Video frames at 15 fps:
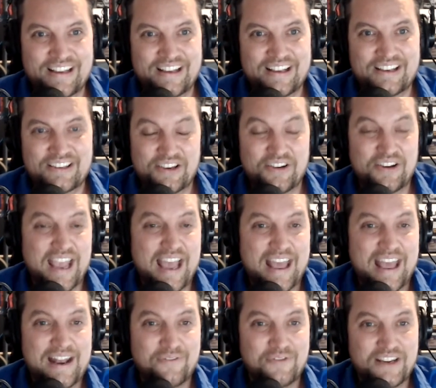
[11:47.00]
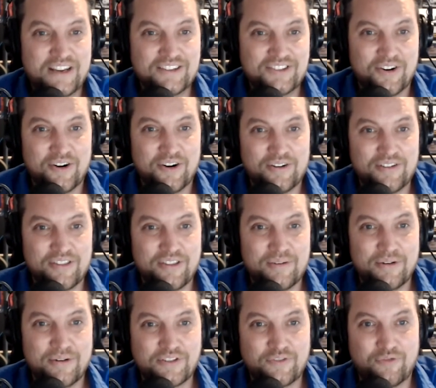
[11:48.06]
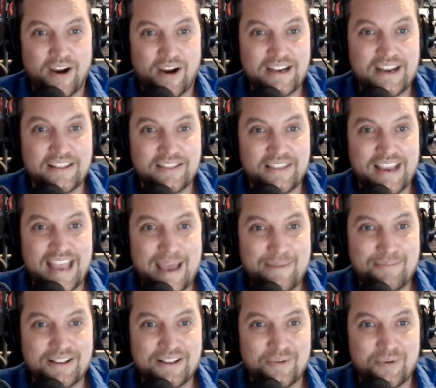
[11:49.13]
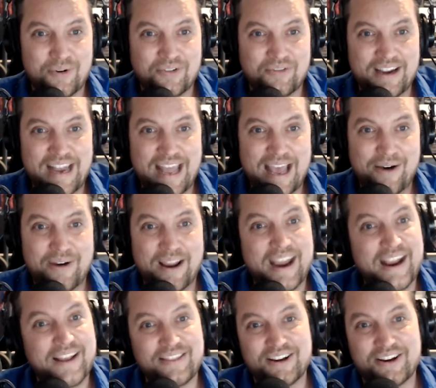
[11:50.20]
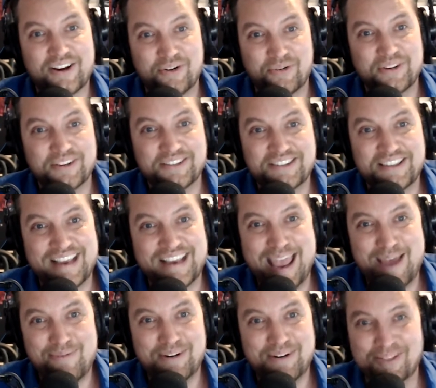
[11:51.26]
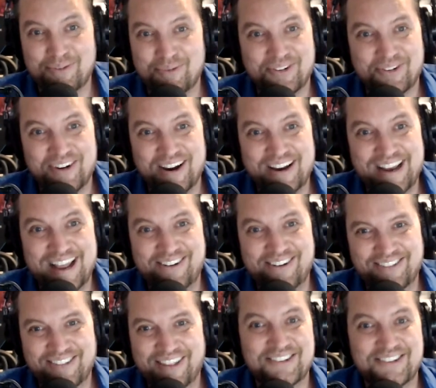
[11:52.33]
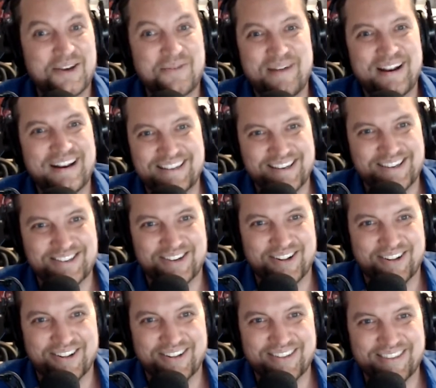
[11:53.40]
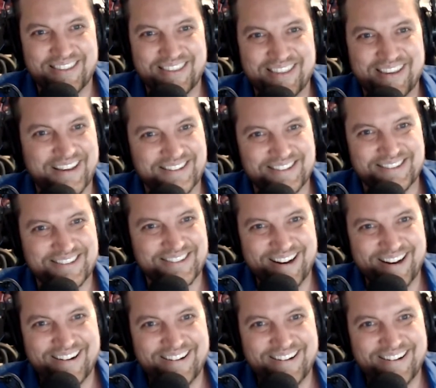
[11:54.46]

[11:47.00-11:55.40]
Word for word: So yeah, NFTs are the most frightening thing happening in the world right now and the coolest thing happening in the world right now, like so many digital things, you know?